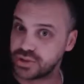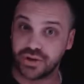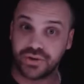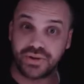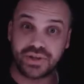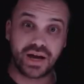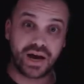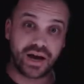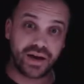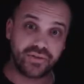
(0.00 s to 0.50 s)
to go
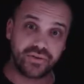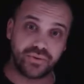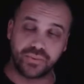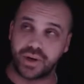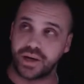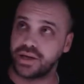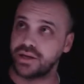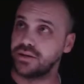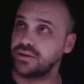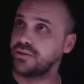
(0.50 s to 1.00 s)
the other
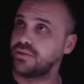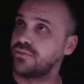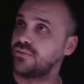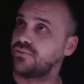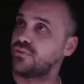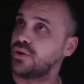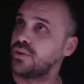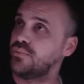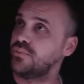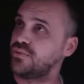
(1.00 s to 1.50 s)
way
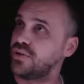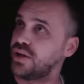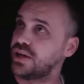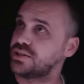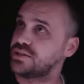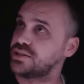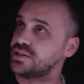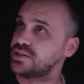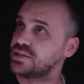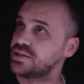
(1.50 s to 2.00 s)
from
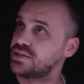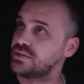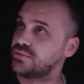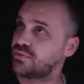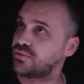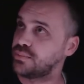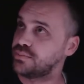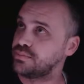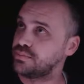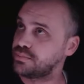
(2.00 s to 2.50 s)
vectors
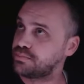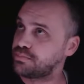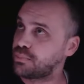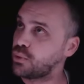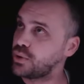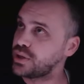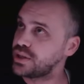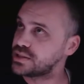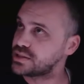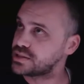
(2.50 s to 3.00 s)
from
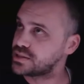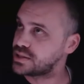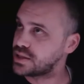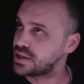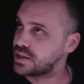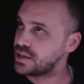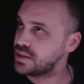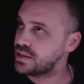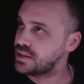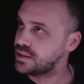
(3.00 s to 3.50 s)
point
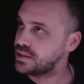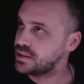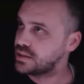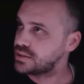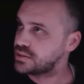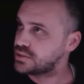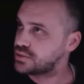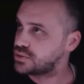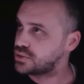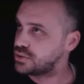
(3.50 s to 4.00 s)
C
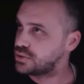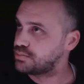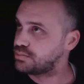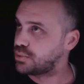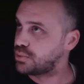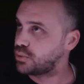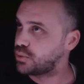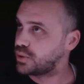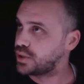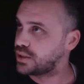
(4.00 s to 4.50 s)
to
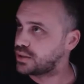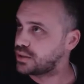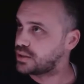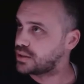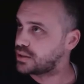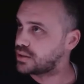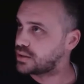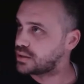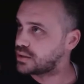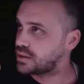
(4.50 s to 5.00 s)
point
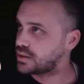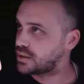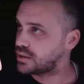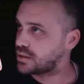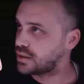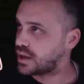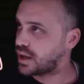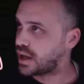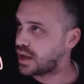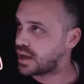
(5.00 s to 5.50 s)

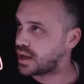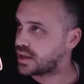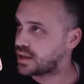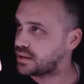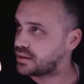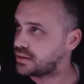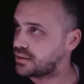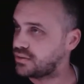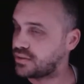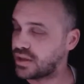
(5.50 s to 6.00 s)

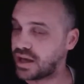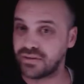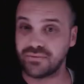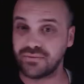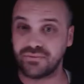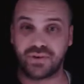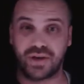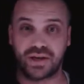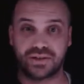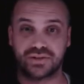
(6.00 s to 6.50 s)
A, that
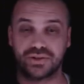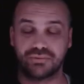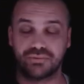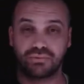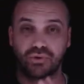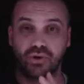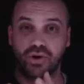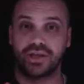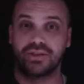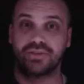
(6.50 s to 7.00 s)
vector
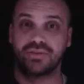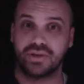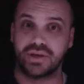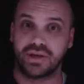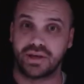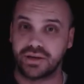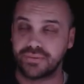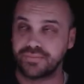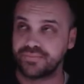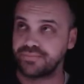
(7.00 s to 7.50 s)
right
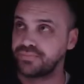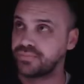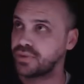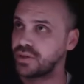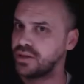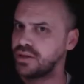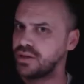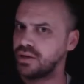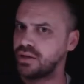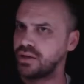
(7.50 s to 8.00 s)
there.
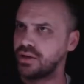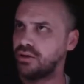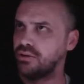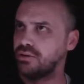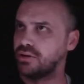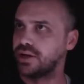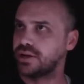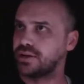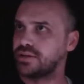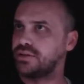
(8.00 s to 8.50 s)
All
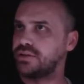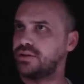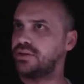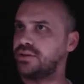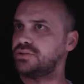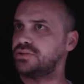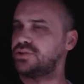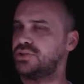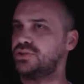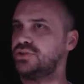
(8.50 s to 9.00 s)
right,
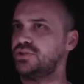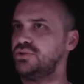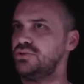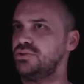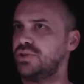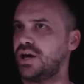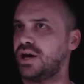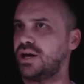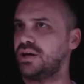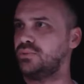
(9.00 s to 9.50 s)
to do
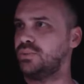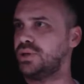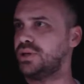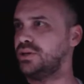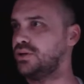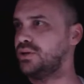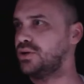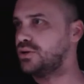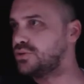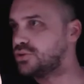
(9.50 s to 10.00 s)
that, we
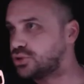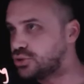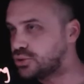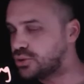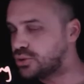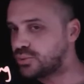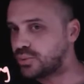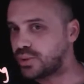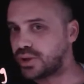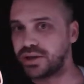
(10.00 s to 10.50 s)
can go the
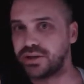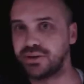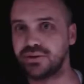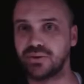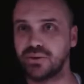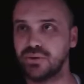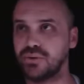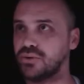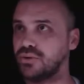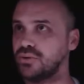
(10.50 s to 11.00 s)
short way
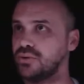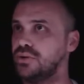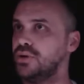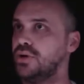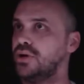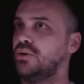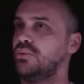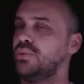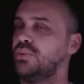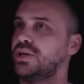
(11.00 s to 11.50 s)
or
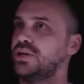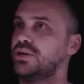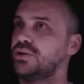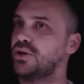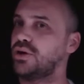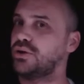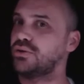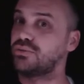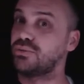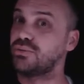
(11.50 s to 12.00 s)
we can
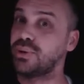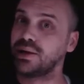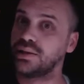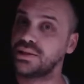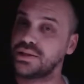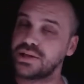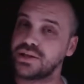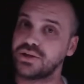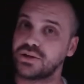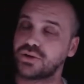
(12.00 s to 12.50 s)
go through a
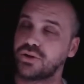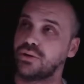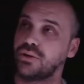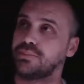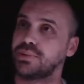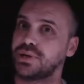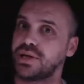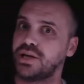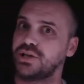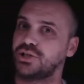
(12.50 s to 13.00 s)
linear
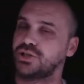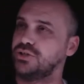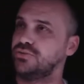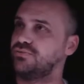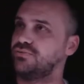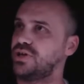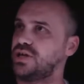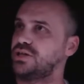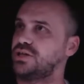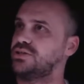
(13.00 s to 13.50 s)
combination of
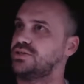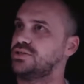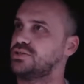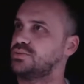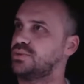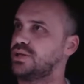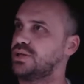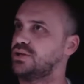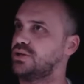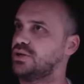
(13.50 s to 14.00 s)
vectors.
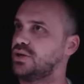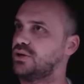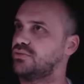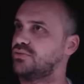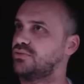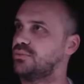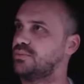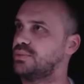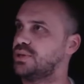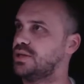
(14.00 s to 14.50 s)
We can go
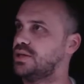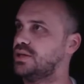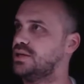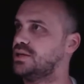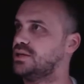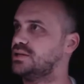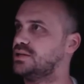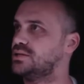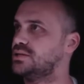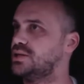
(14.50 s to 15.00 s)
from
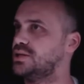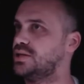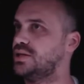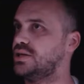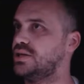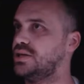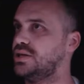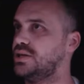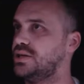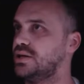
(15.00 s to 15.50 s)
here to
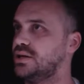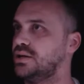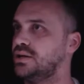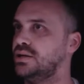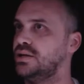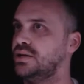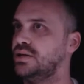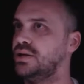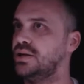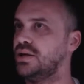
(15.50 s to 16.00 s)

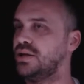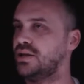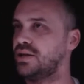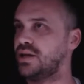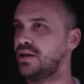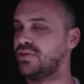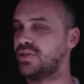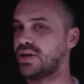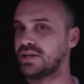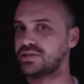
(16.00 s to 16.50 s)
here.
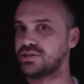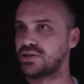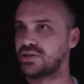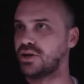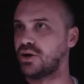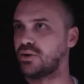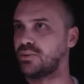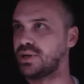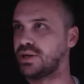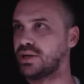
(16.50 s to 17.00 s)
Now that's
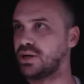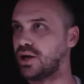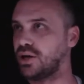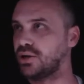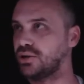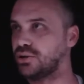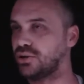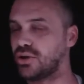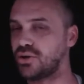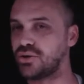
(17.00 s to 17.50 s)
going
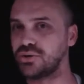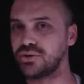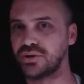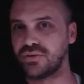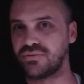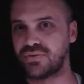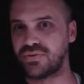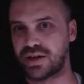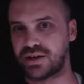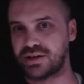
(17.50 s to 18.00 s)
along
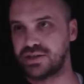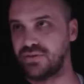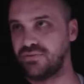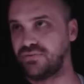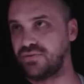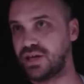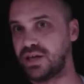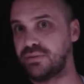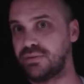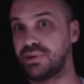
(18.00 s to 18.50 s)
the vector
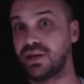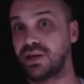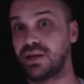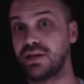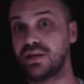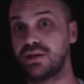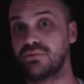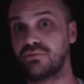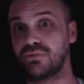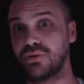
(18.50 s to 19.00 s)
v but
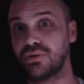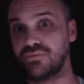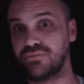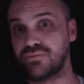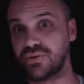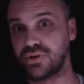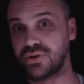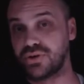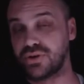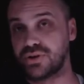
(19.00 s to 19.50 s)
in
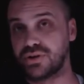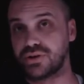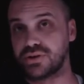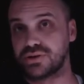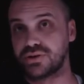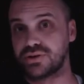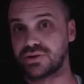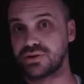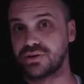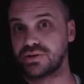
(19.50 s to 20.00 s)

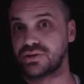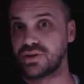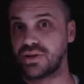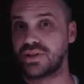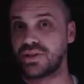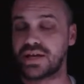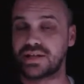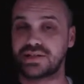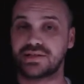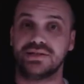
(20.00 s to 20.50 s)
reverse. So
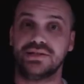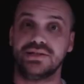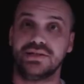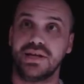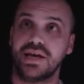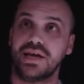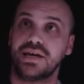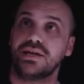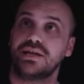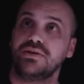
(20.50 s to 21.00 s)
that's
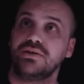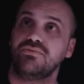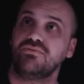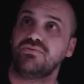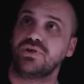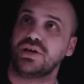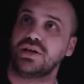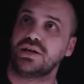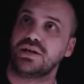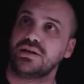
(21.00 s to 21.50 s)
negative
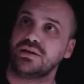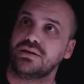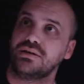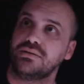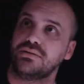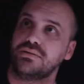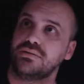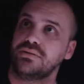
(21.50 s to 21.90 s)
v.